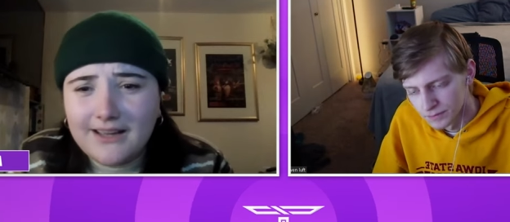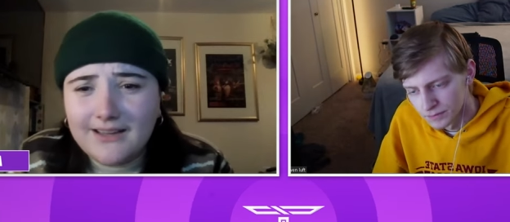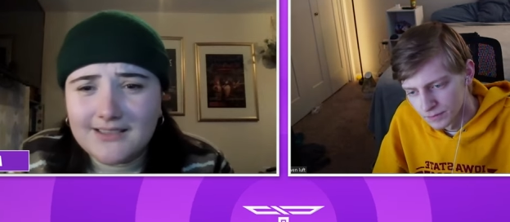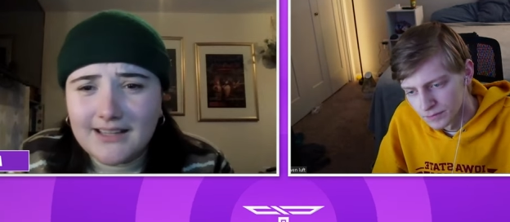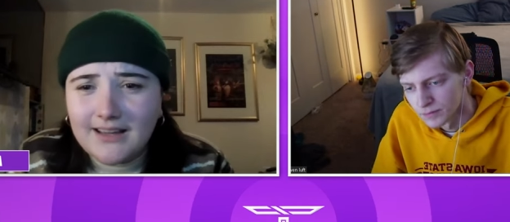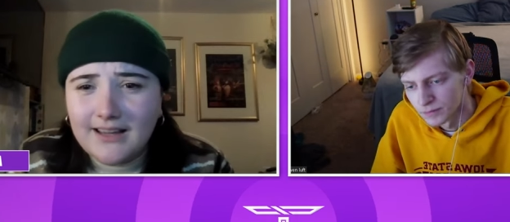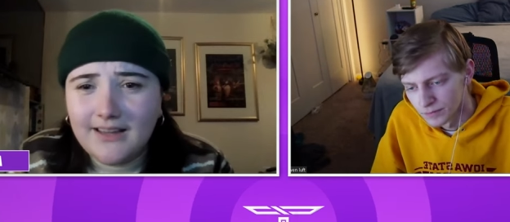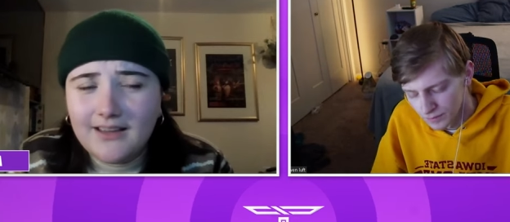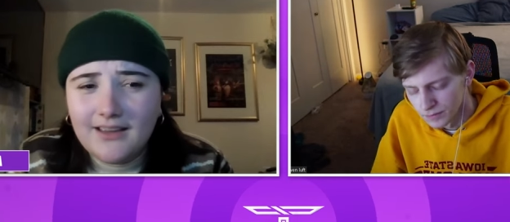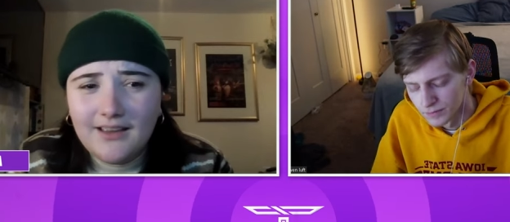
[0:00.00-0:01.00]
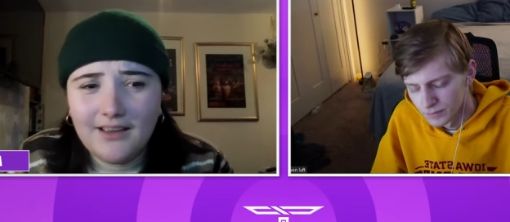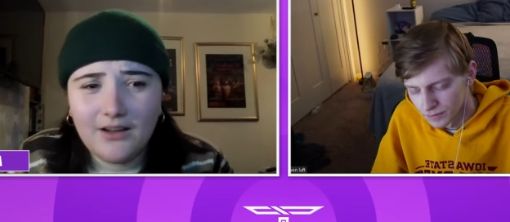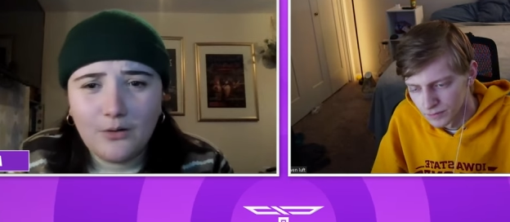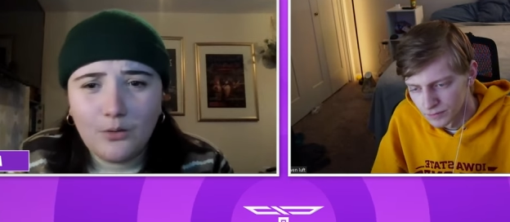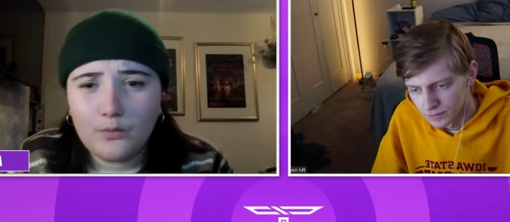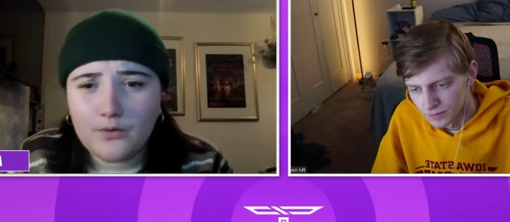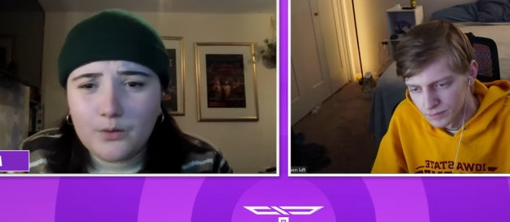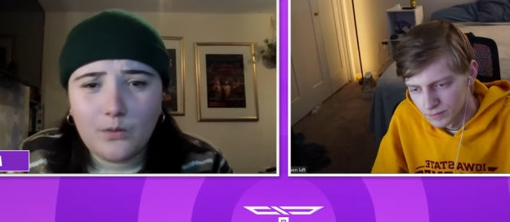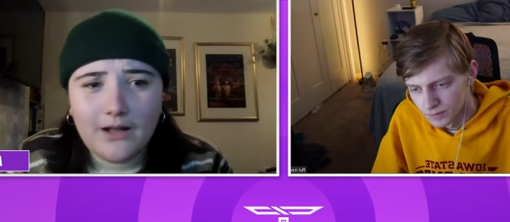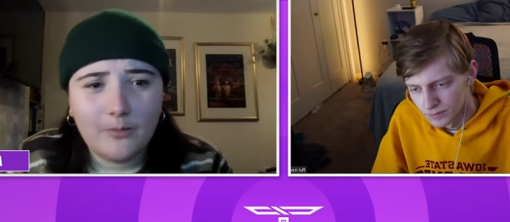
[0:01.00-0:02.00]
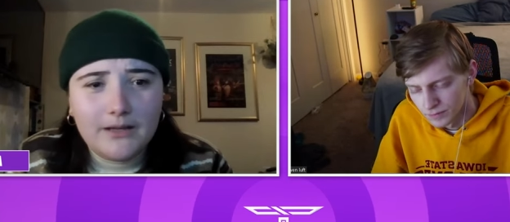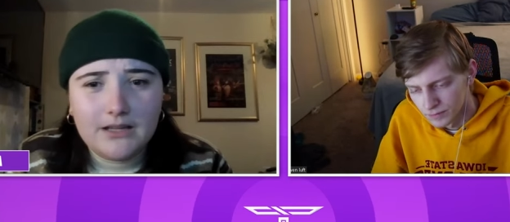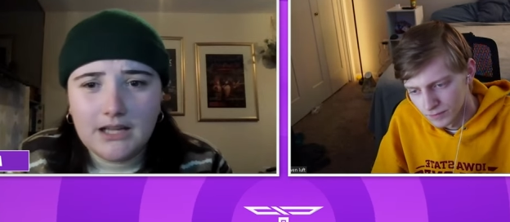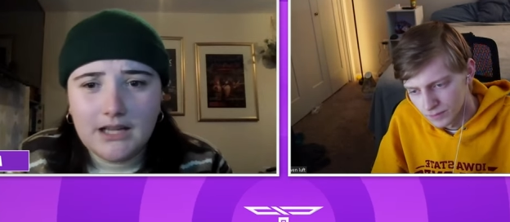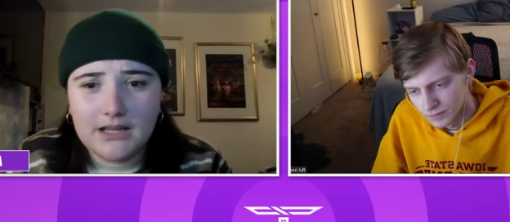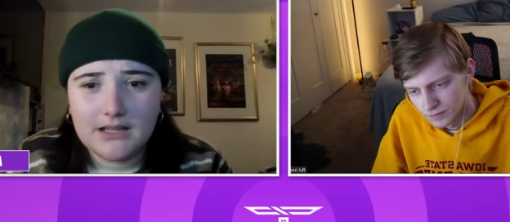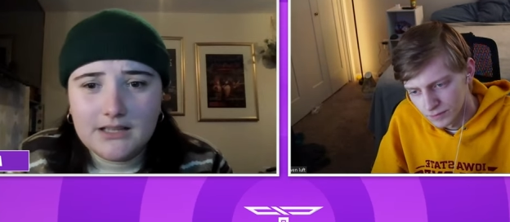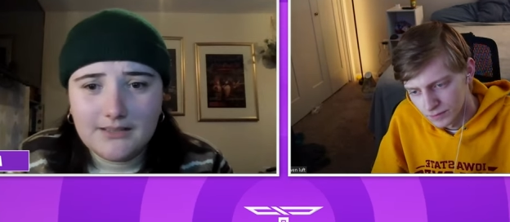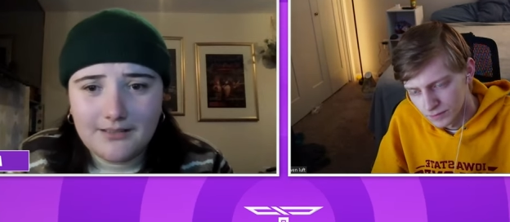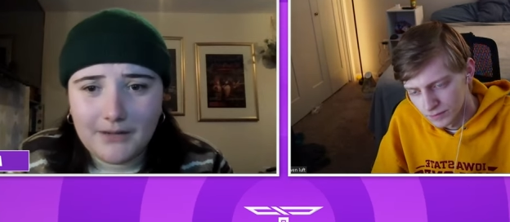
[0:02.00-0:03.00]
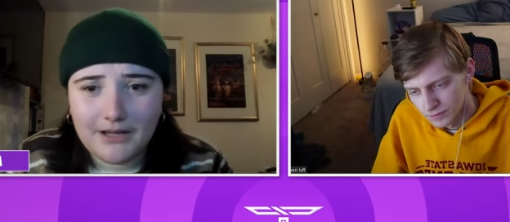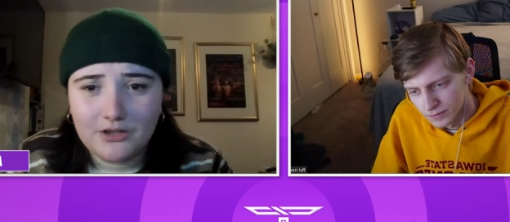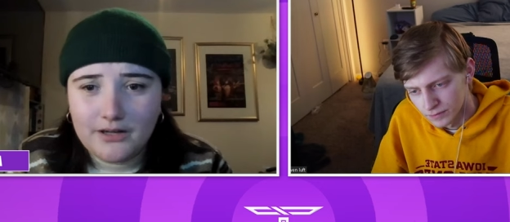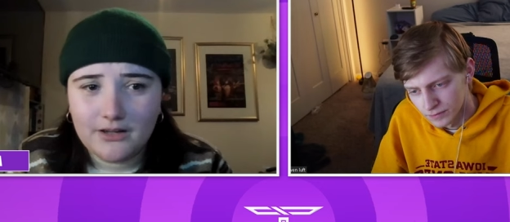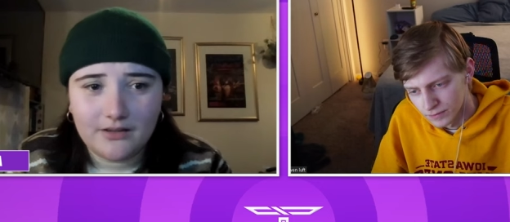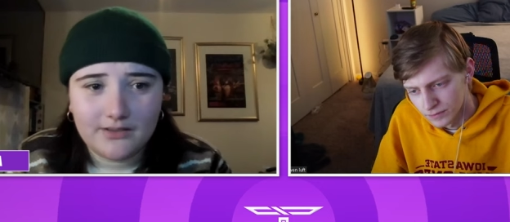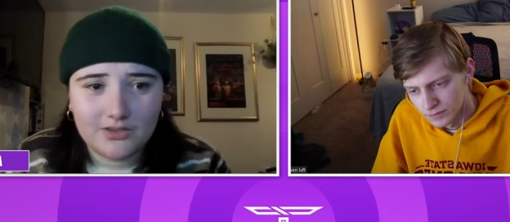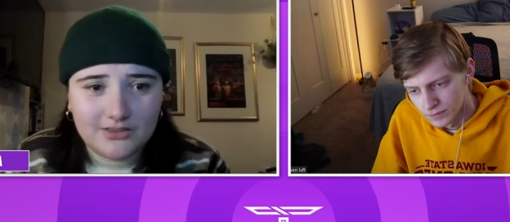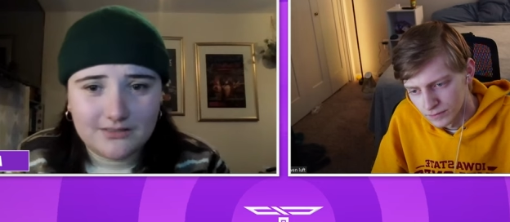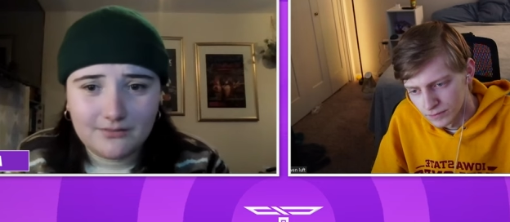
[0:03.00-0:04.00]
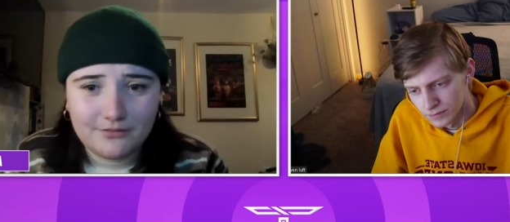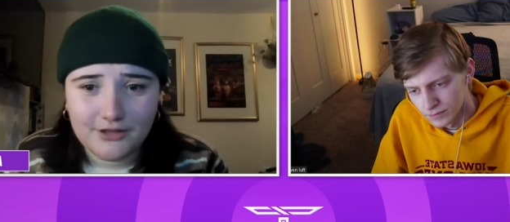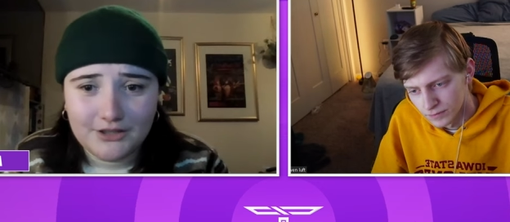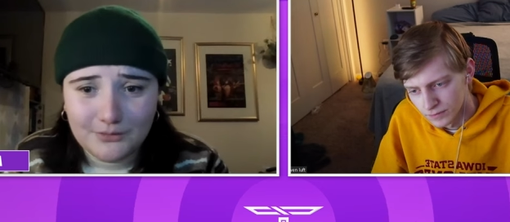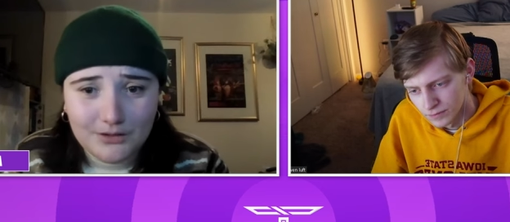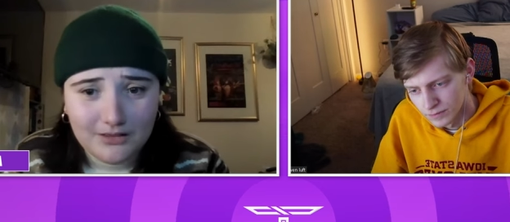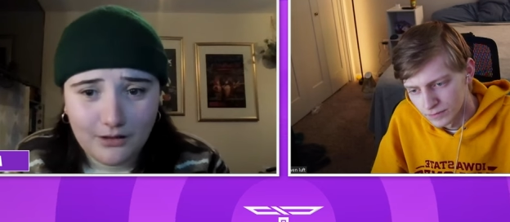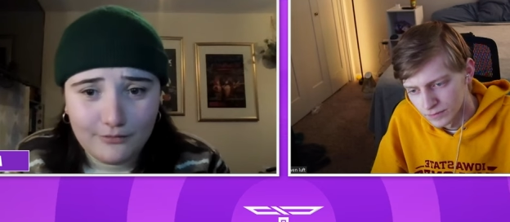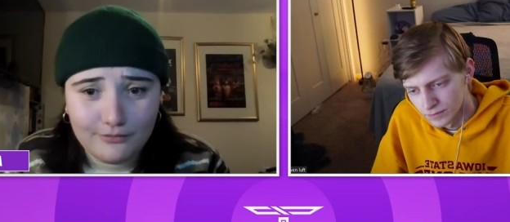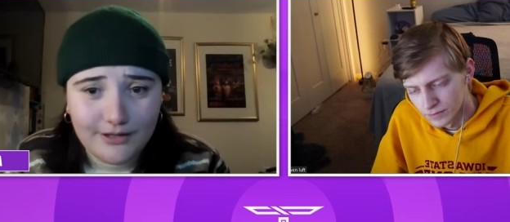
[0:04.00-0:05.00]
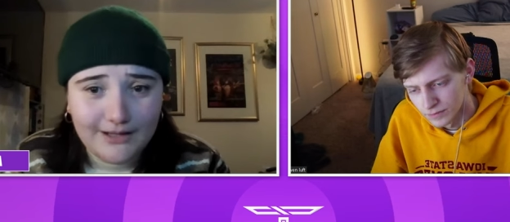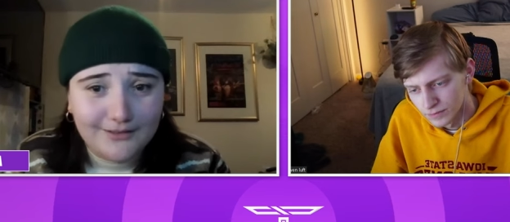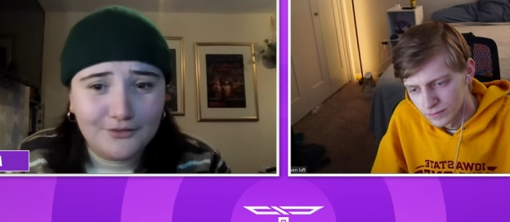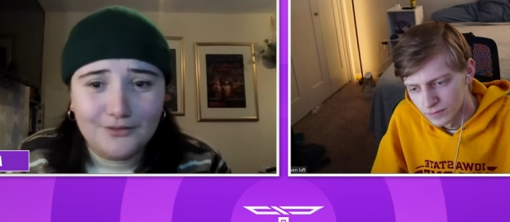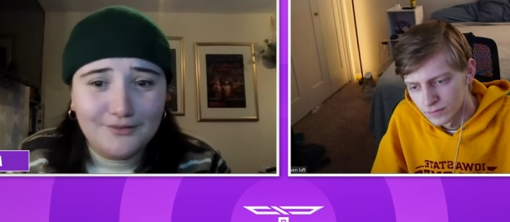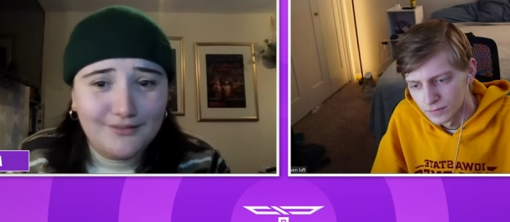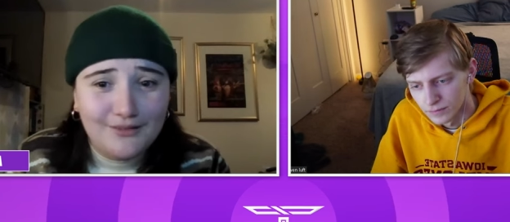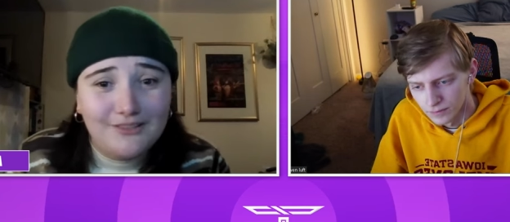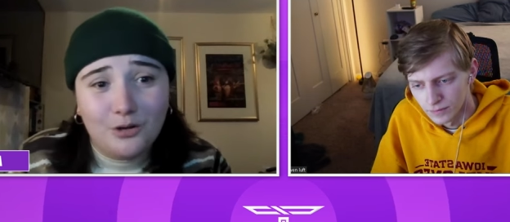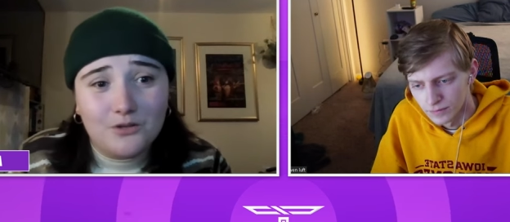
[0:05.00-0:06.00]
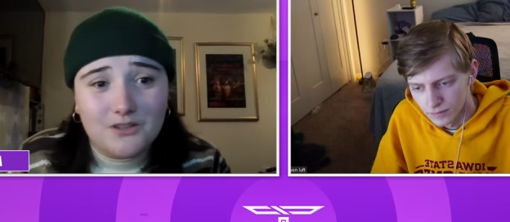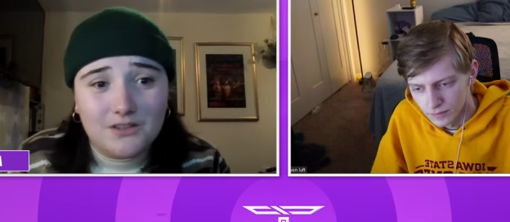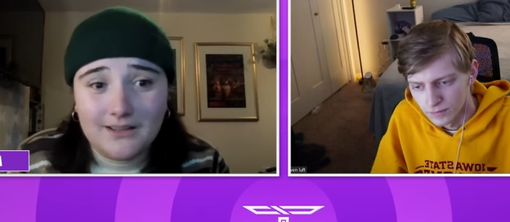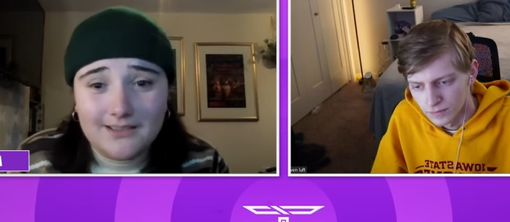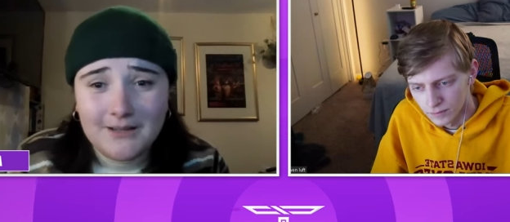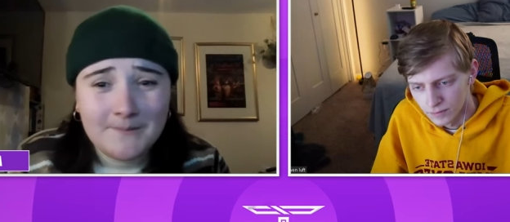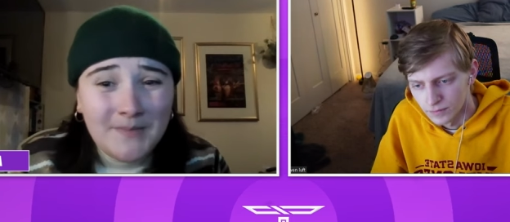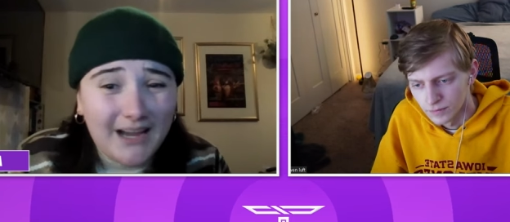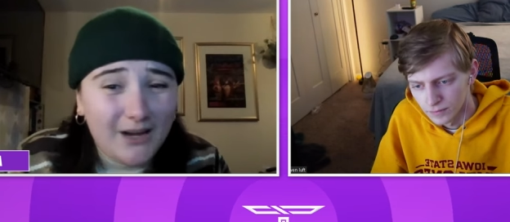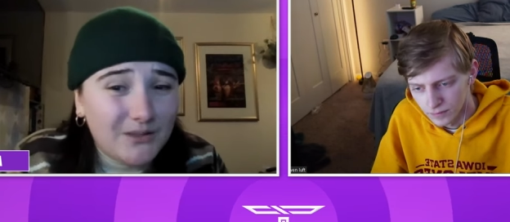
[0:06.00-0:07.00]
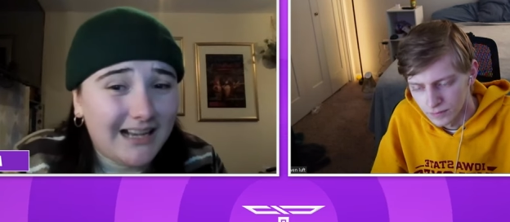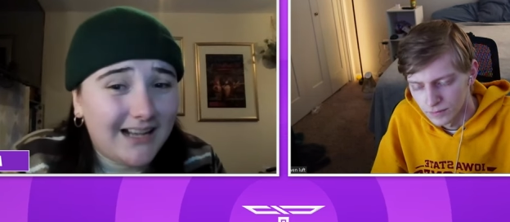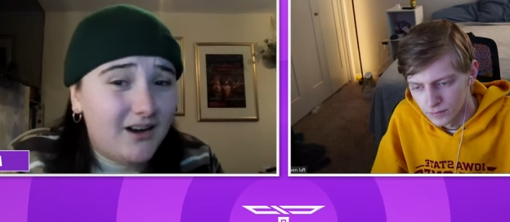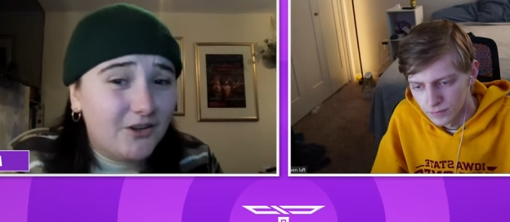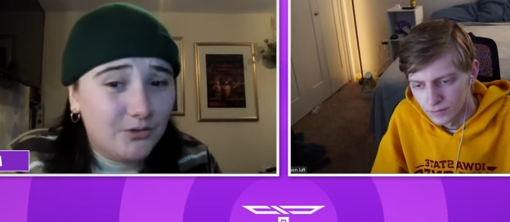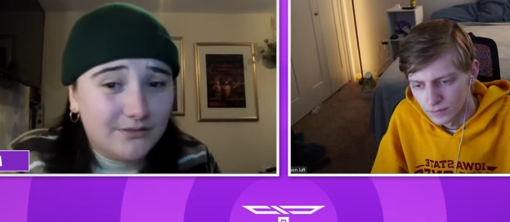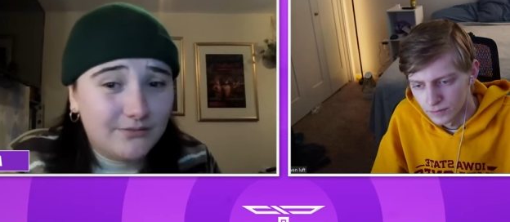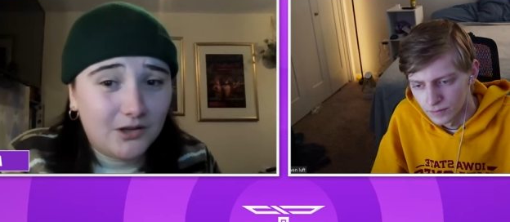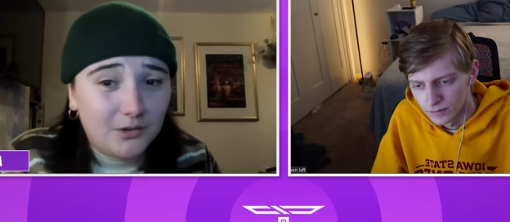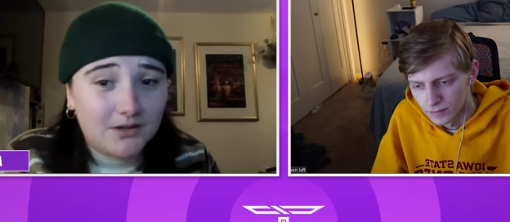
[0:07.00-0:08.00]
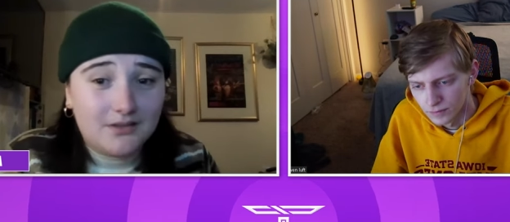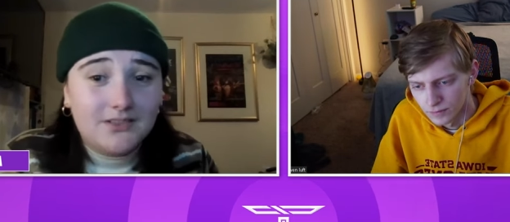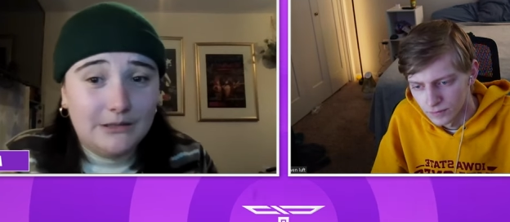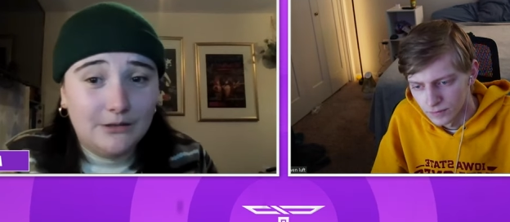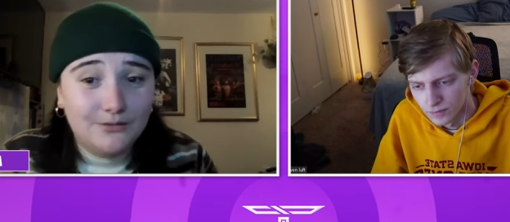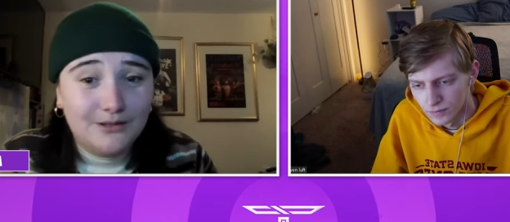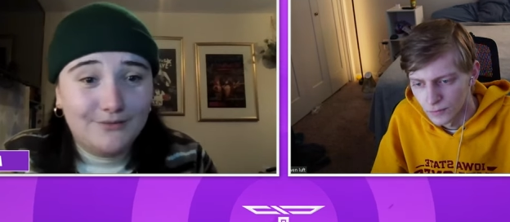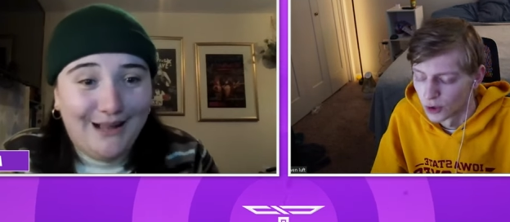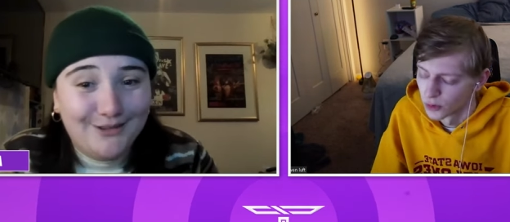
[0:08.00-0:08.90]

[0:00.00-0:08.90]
Speaker 1: nice and like overwhelmingly my Twitter is just flooded with love and gorgeousness. I only had 100 followers till oh.